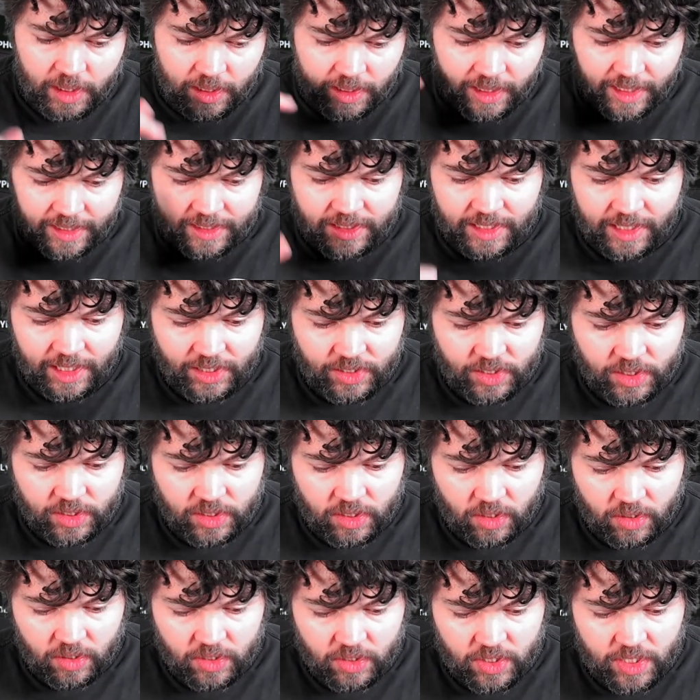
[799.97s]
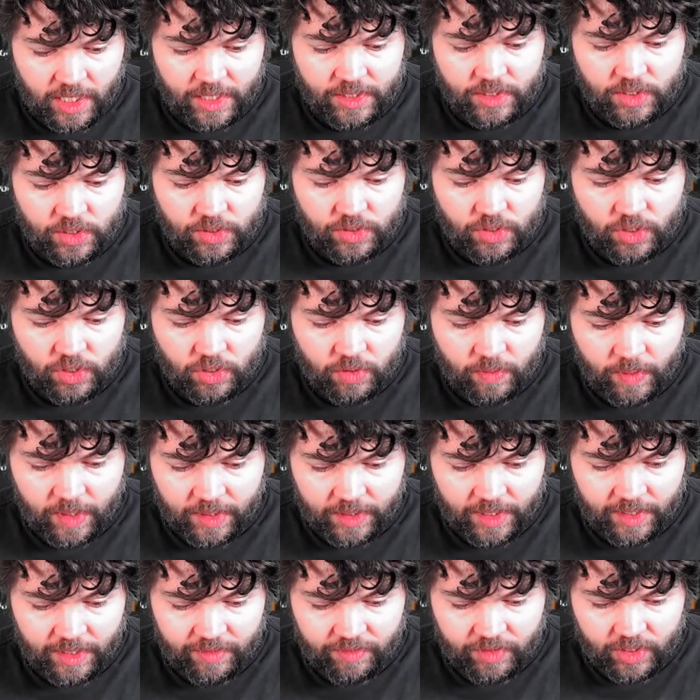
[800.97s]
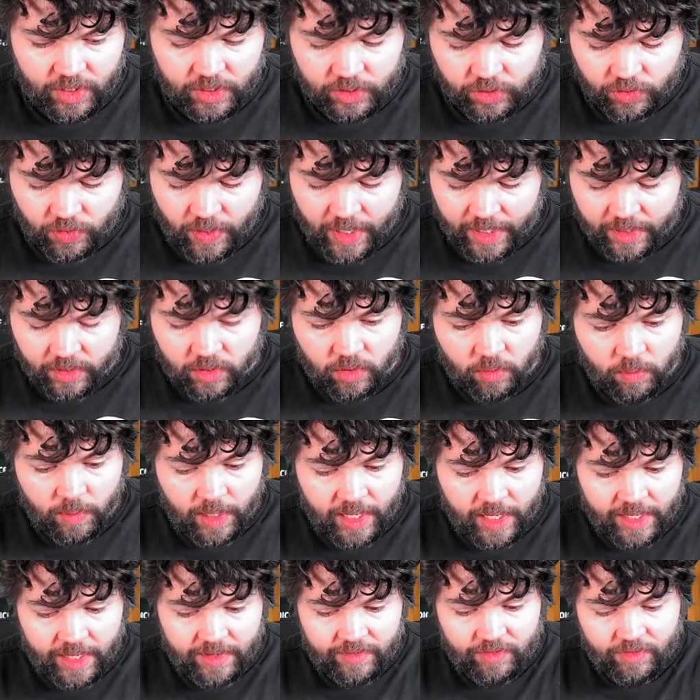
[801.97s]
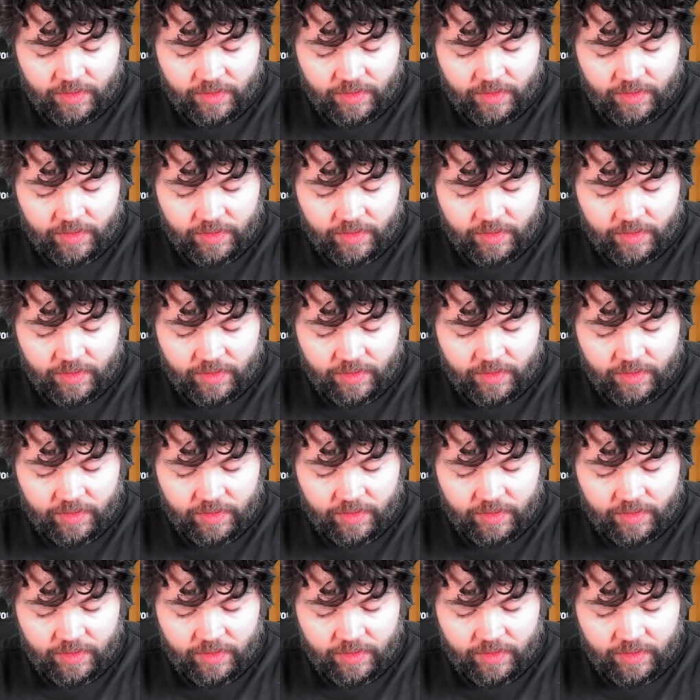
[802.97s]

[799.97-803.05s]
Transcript: Let's listen to oscillator 2, I'll give it a triangle wave.